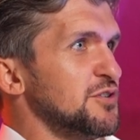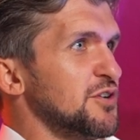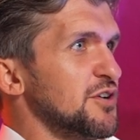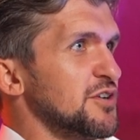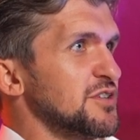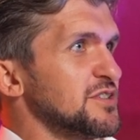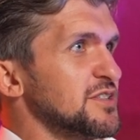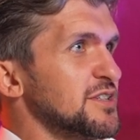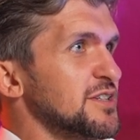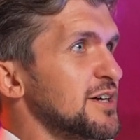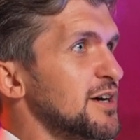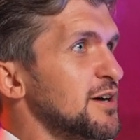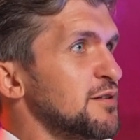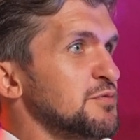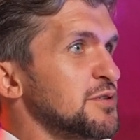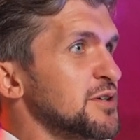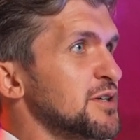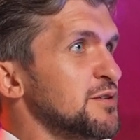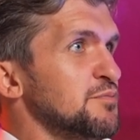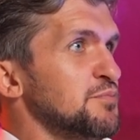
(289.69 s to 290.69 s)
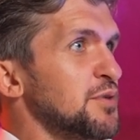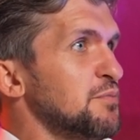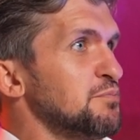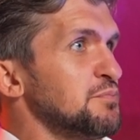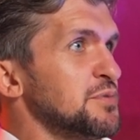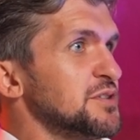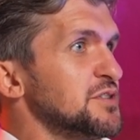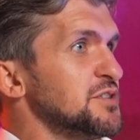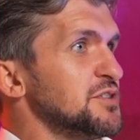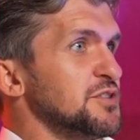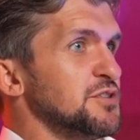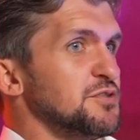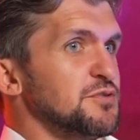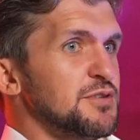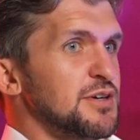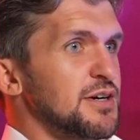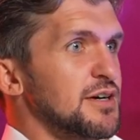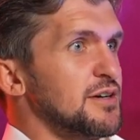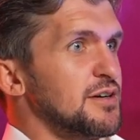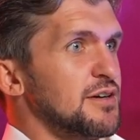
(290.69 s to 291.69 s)
guys today, I'm going to bump into
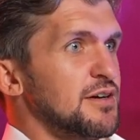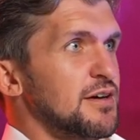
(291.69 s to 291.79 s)
you at